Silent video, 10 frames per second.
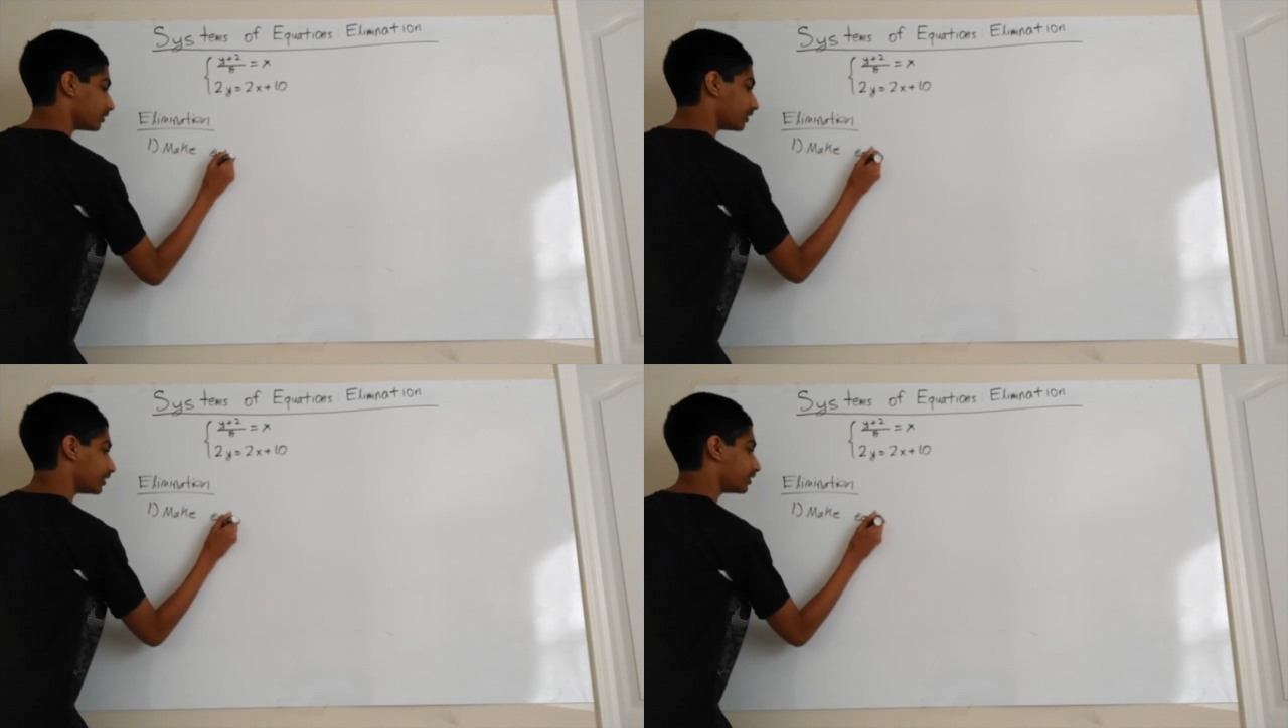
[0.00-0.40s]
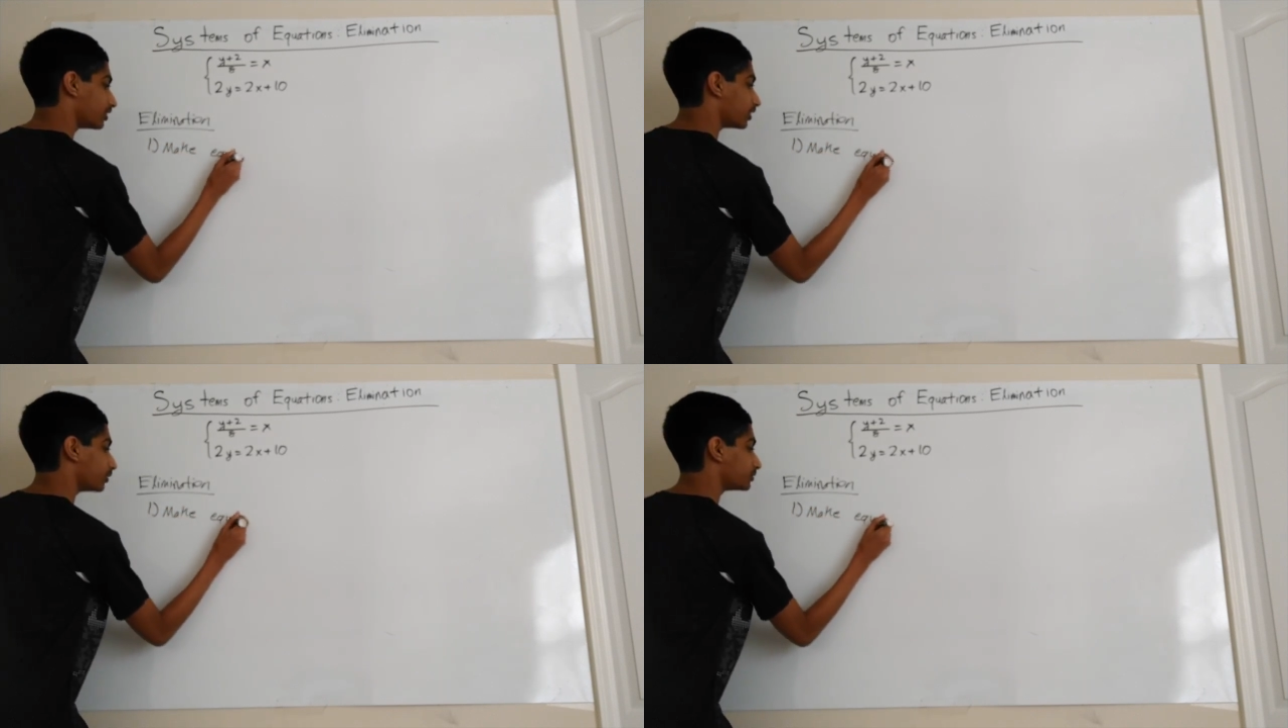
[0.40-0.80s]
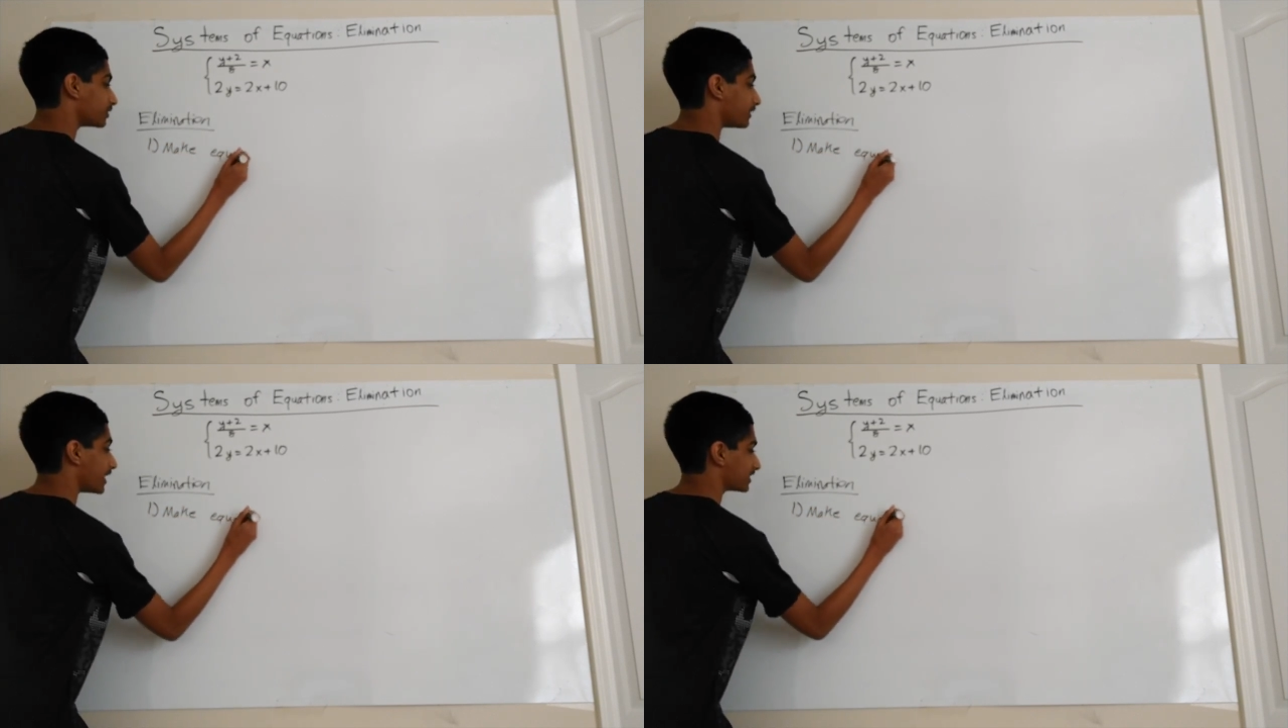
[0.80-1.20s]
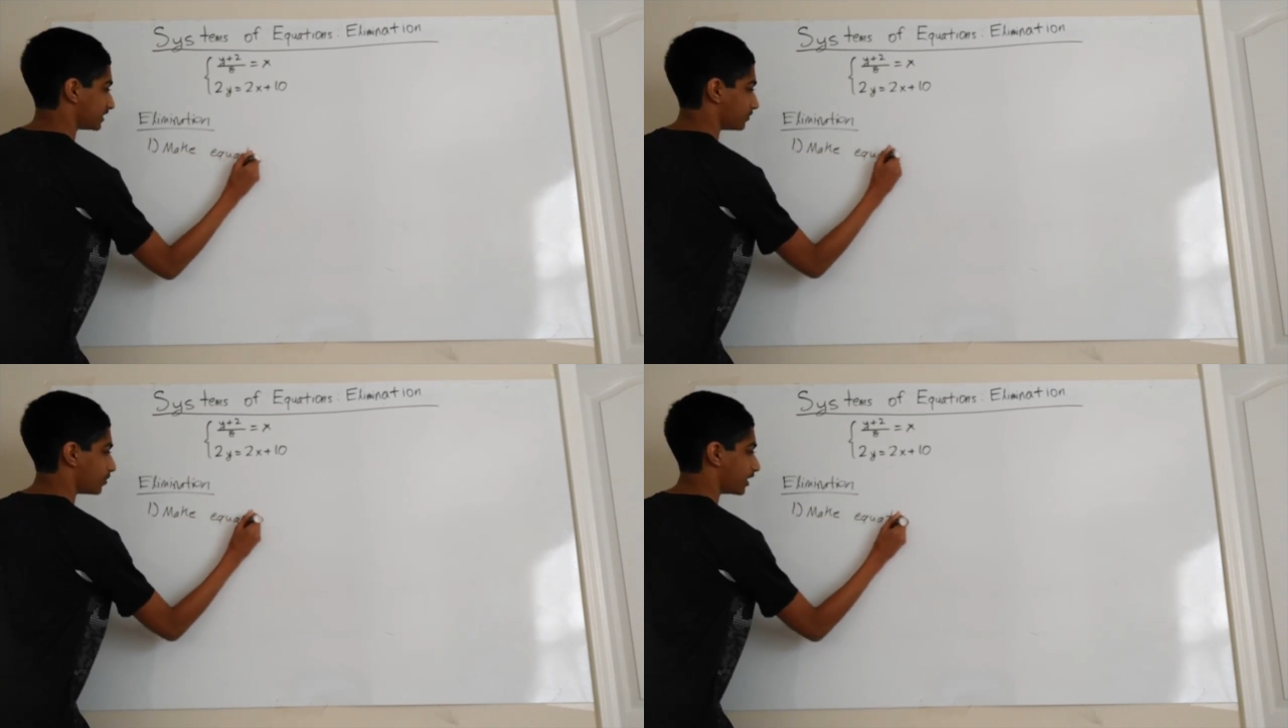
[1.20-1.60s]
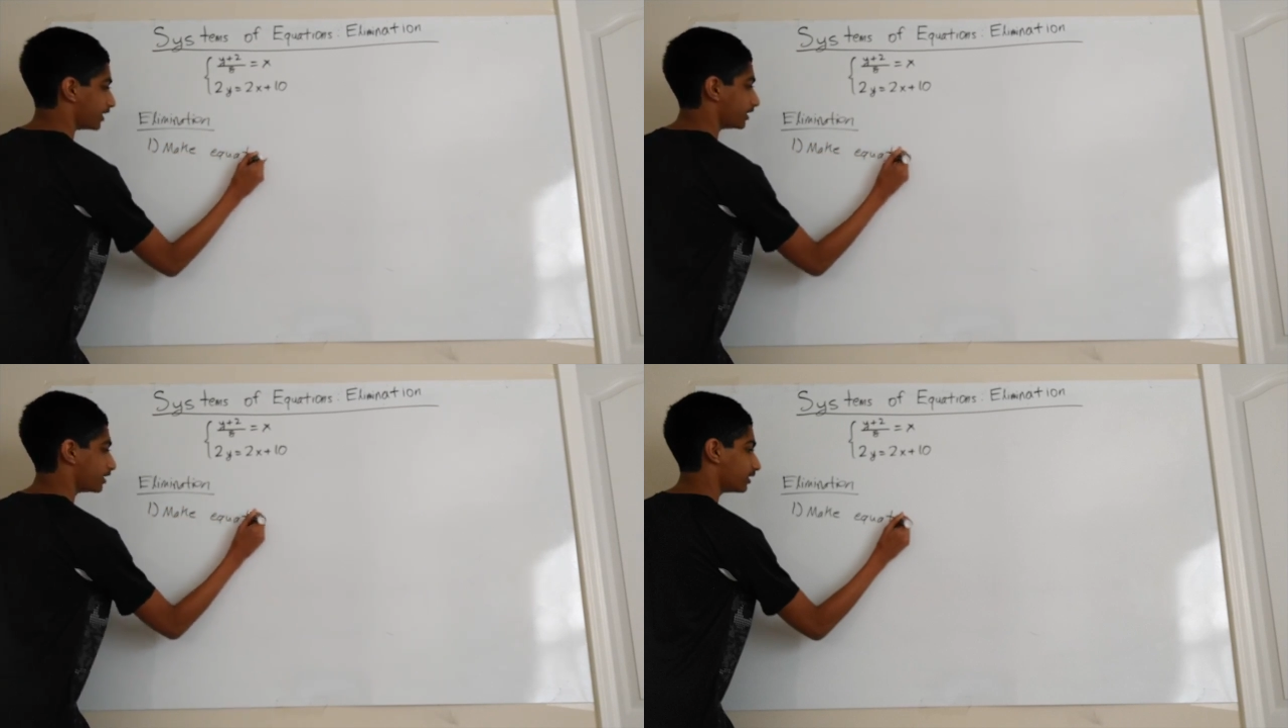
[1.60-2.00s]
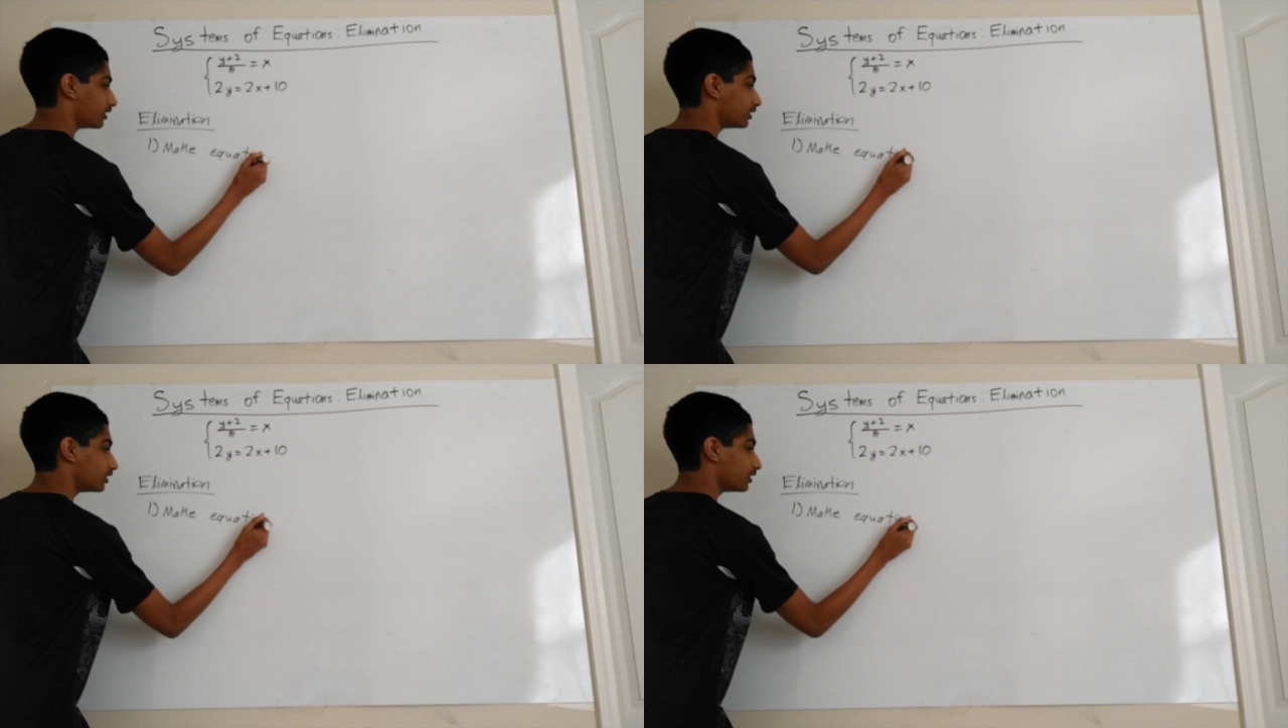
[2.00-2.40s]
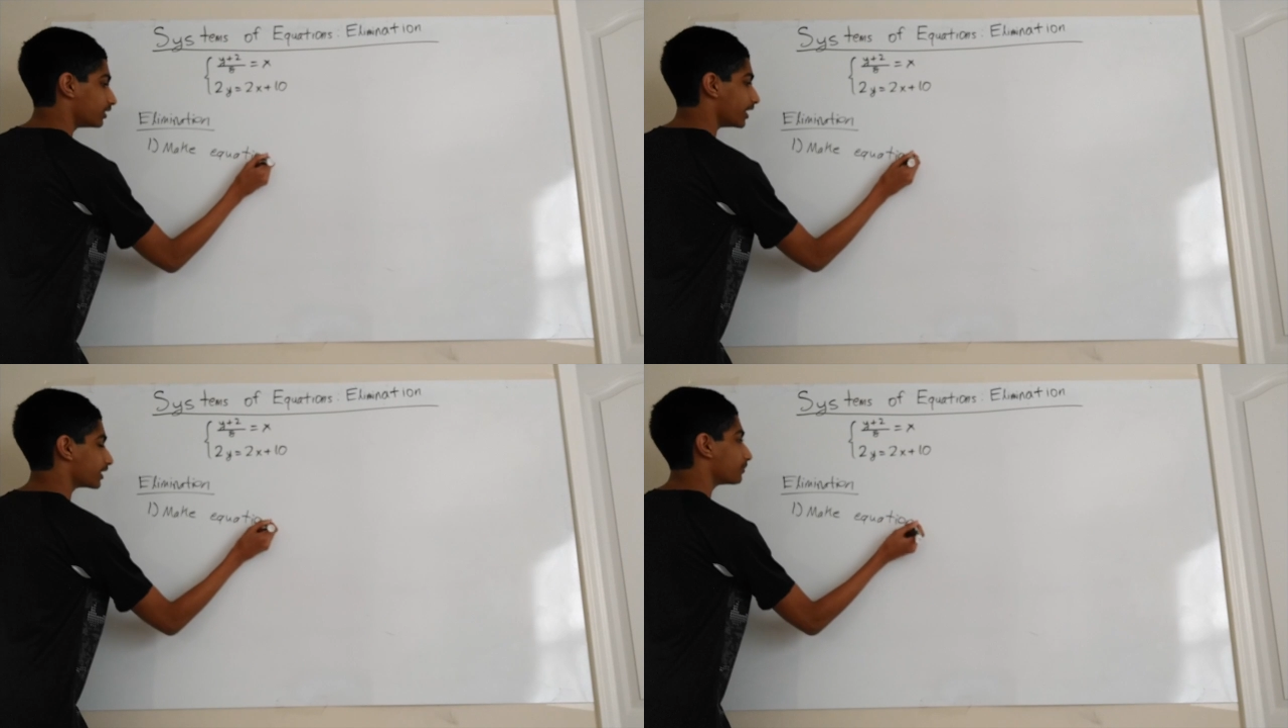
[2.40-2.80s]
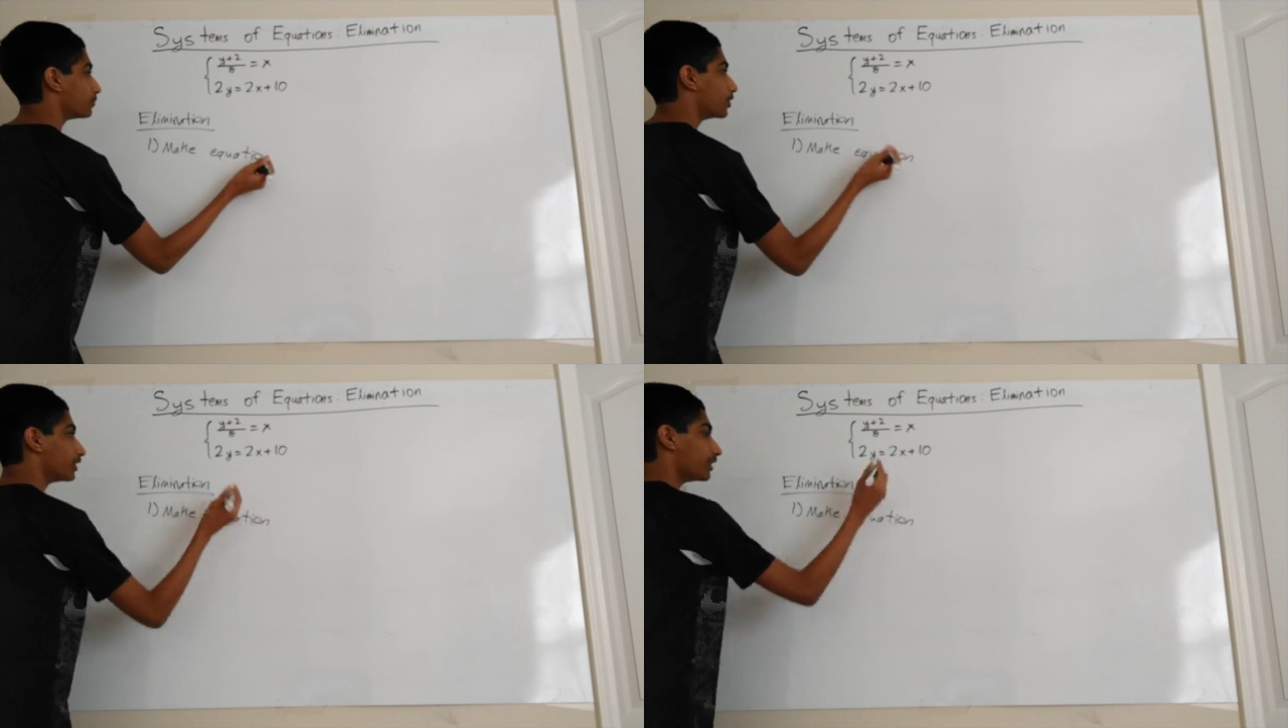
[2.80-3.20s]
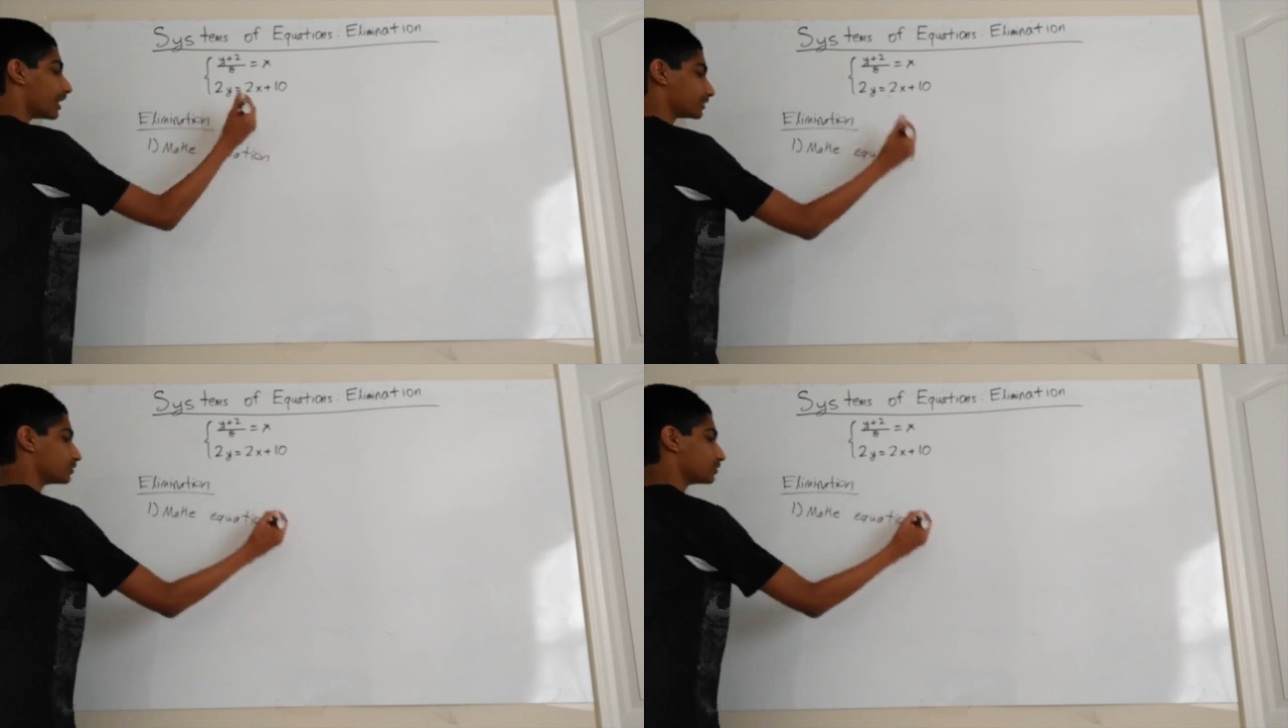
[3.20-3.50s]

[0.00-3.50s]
in terms of x and y. Like put x